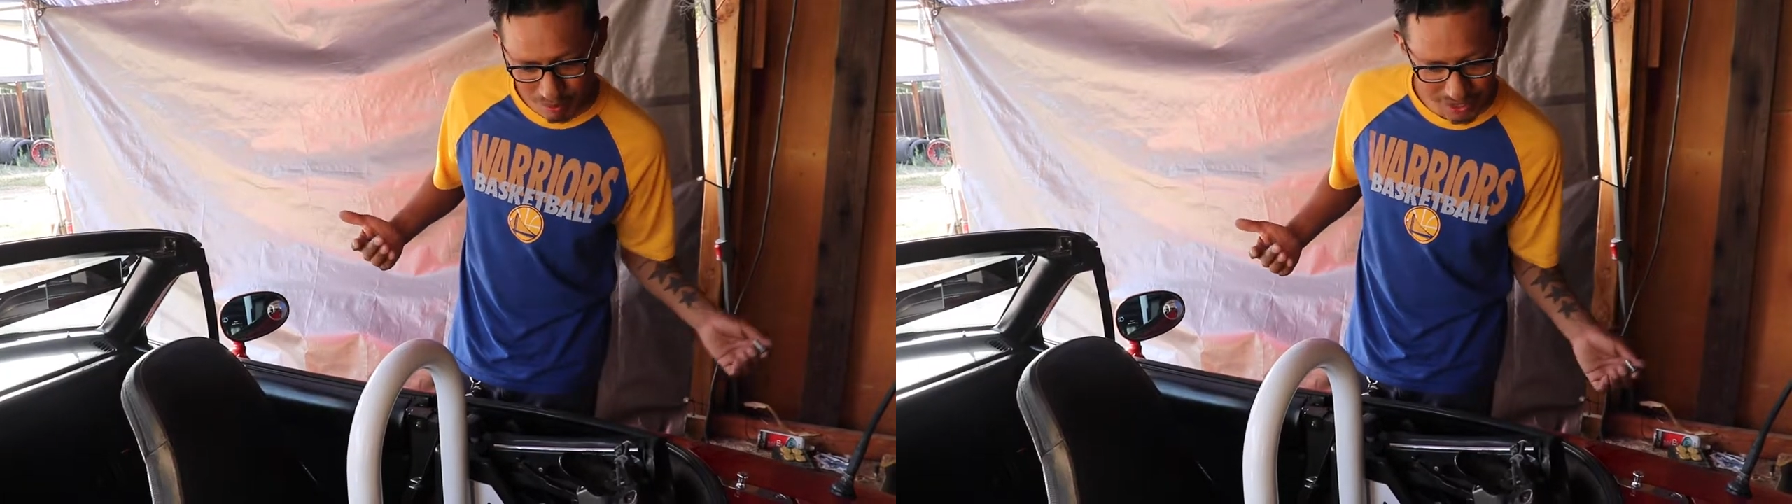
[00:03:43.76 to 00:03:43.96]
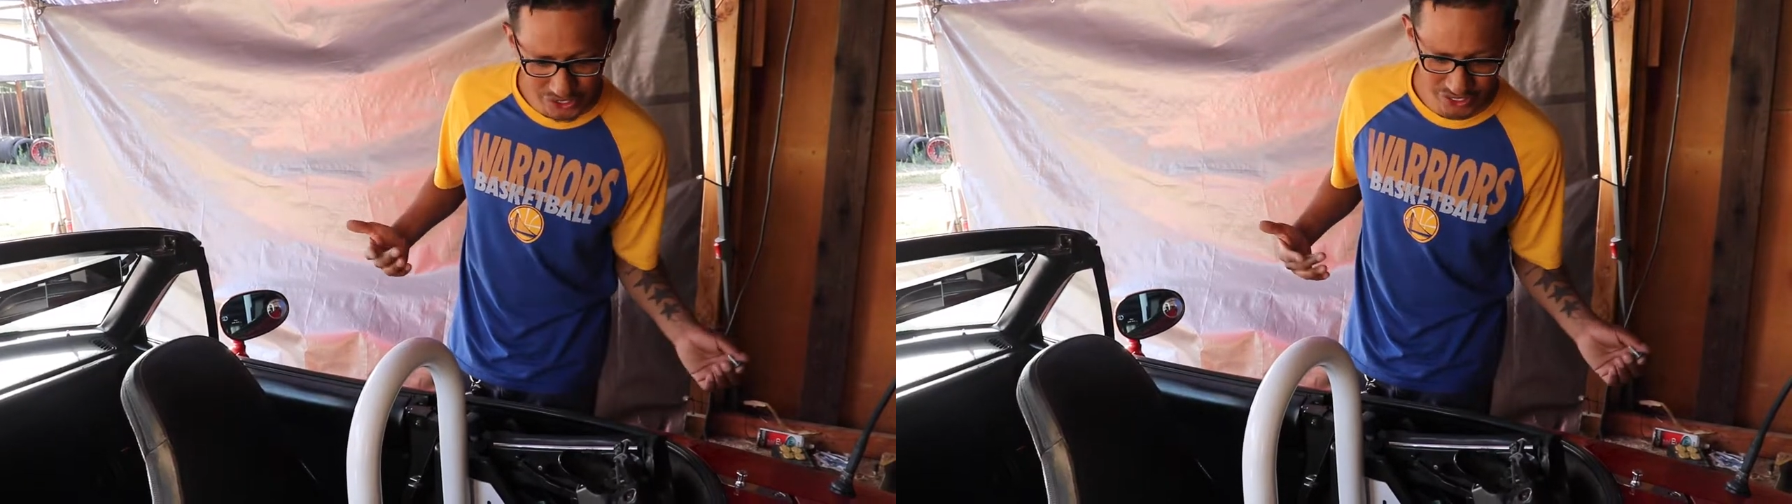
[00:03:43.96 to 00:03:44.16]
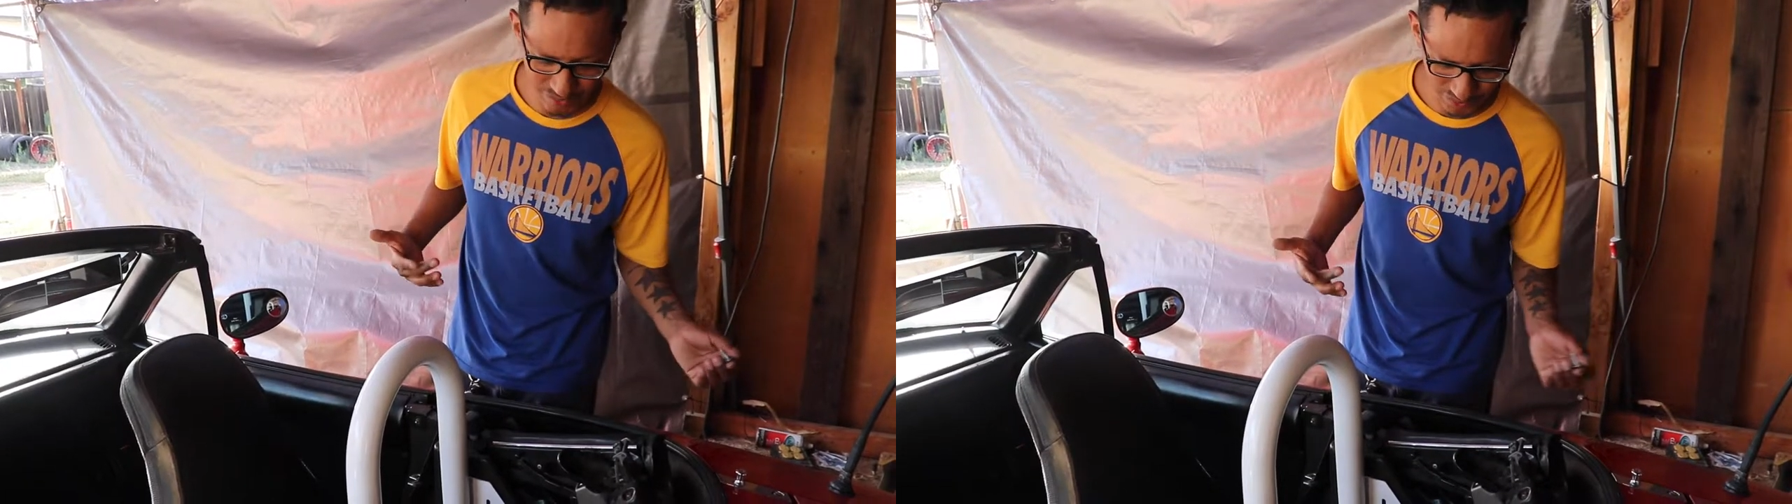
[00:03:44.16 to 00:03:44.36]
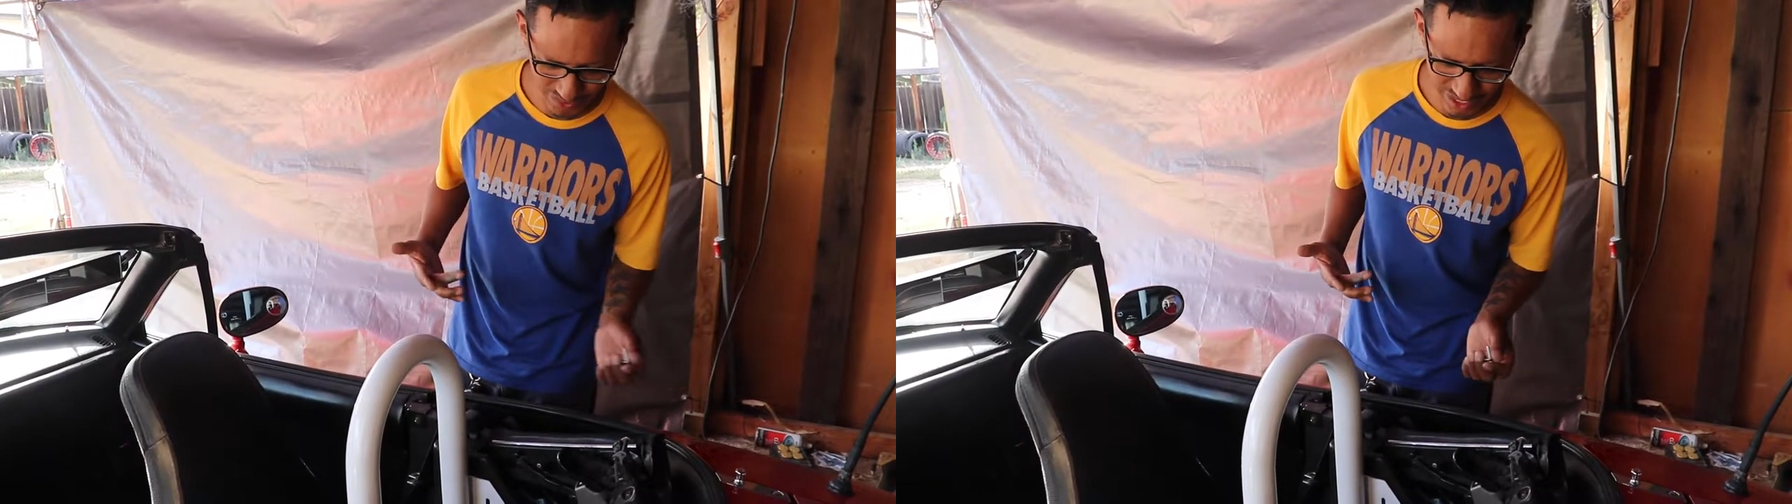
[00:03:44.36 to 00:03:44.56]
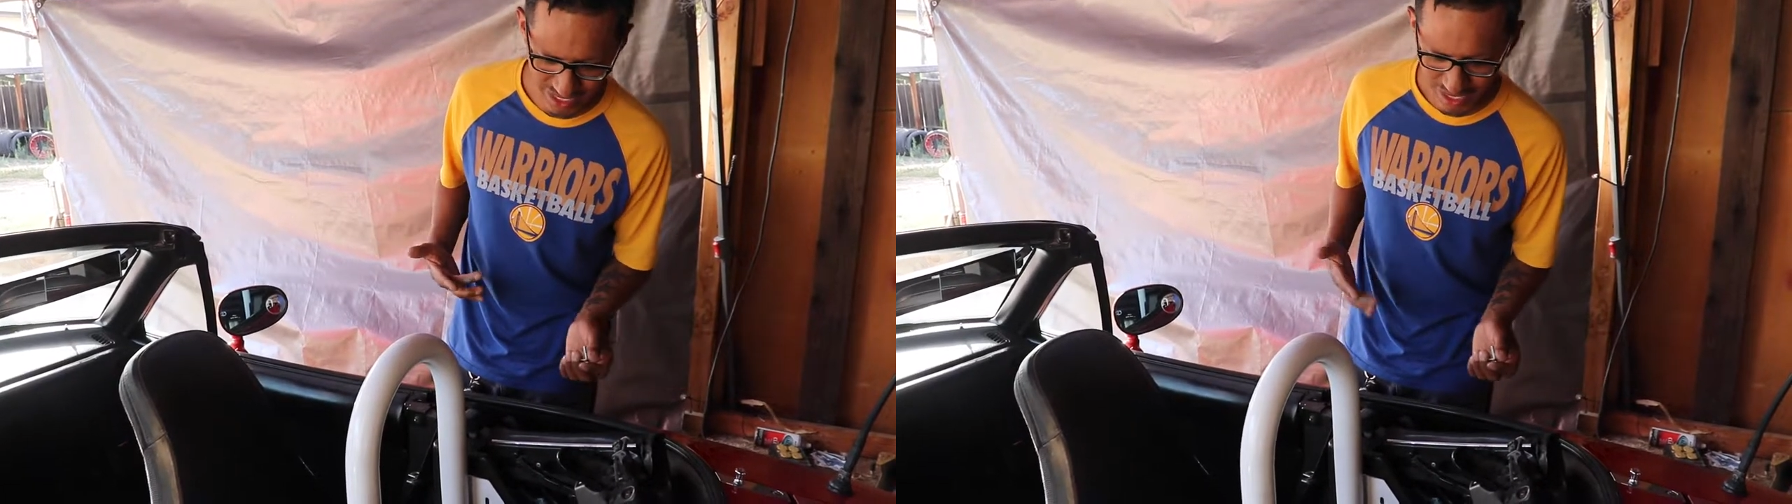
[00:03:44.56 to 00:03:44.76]
pretty
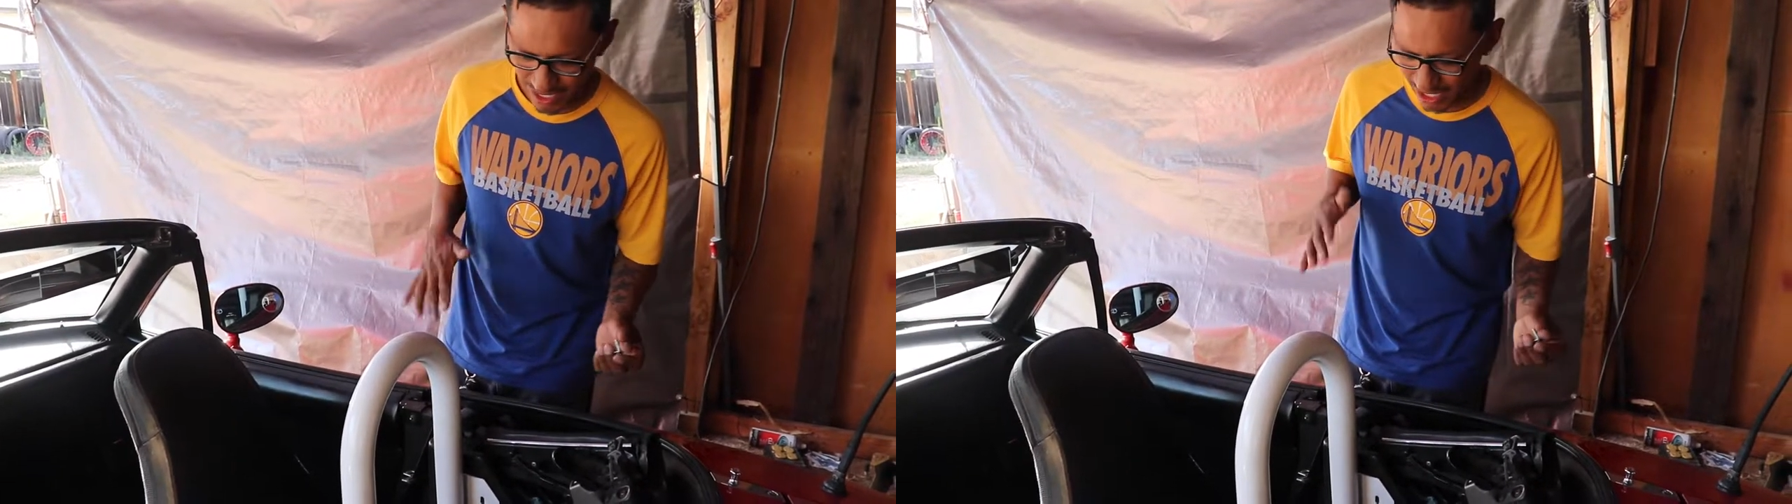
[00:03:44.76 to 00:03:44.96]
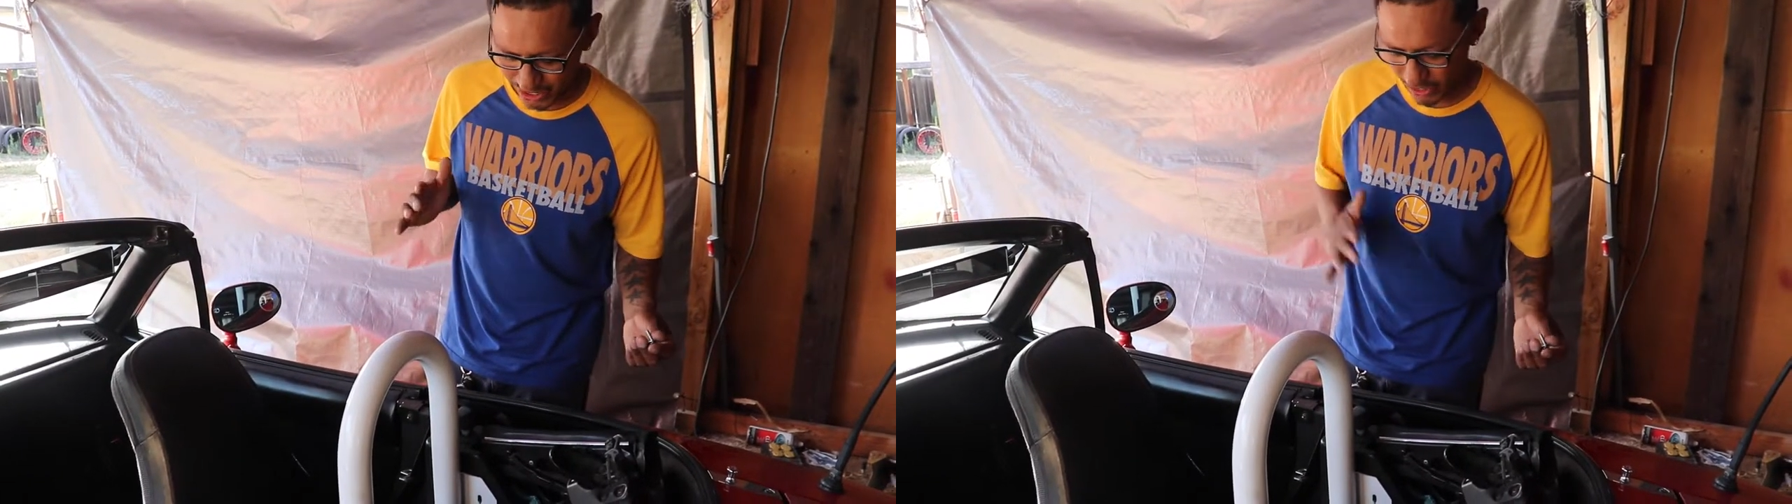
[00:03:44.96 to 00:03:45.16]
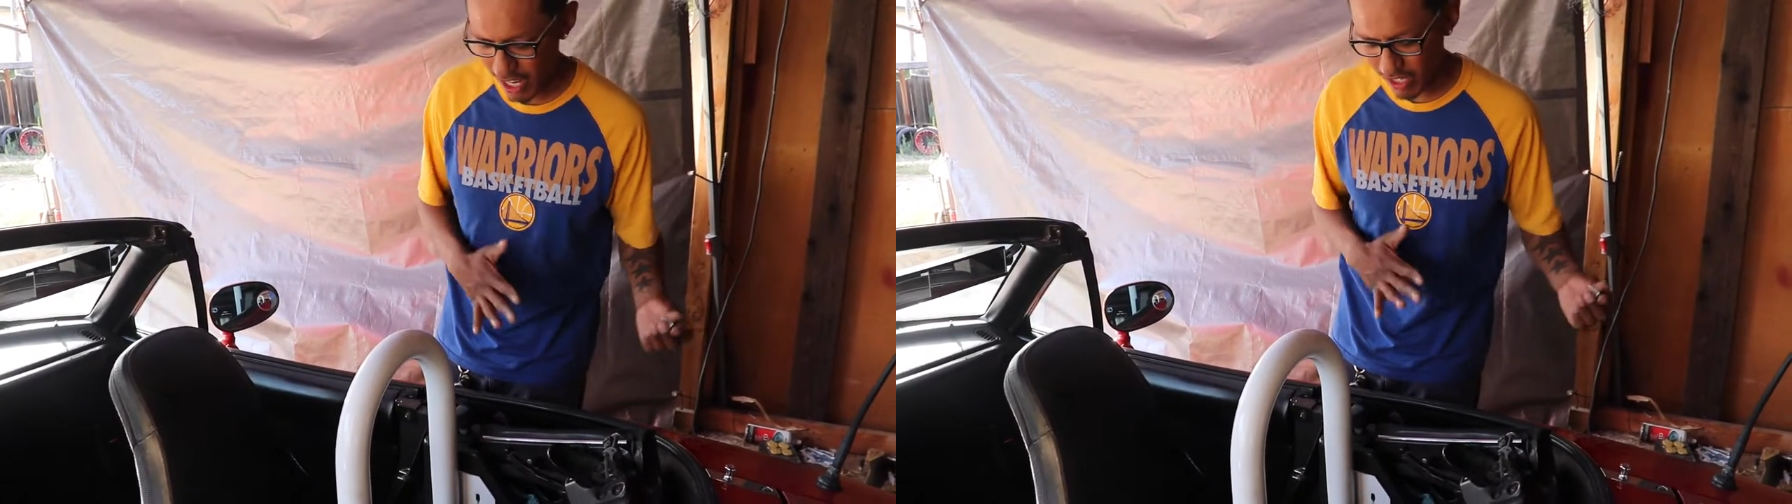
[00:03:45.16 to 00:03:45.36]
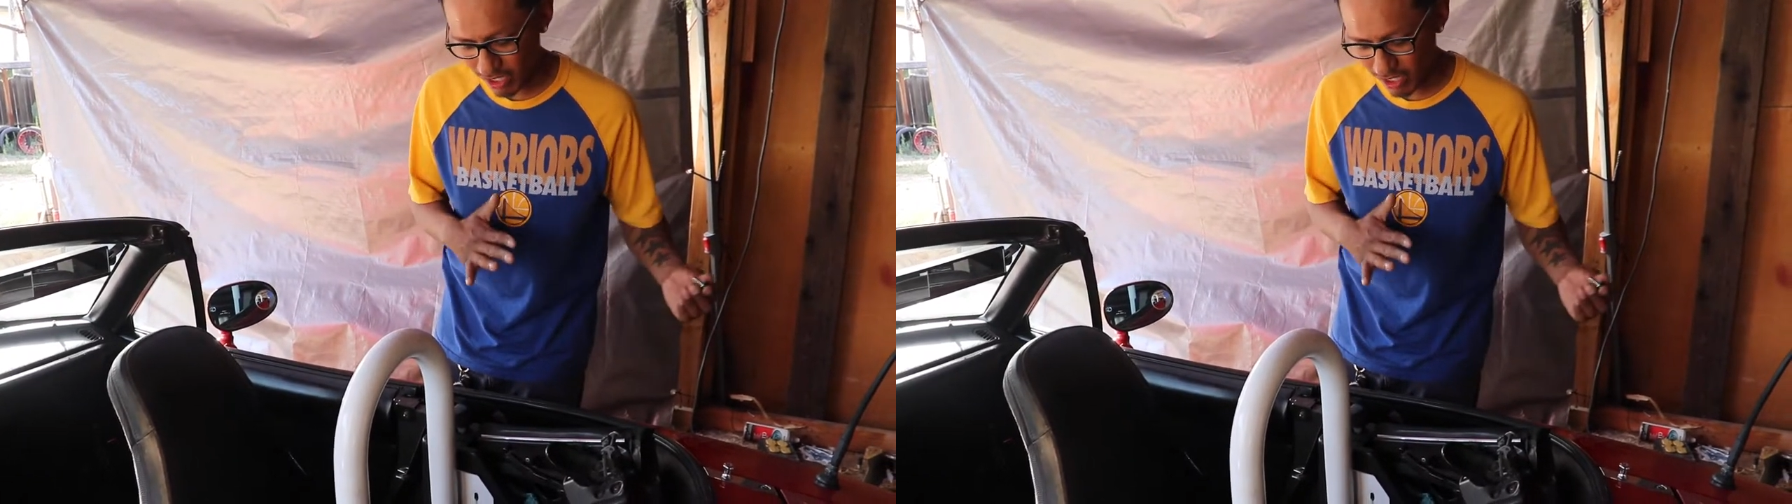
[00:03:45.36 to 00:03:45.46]
straightforward I'll show you how it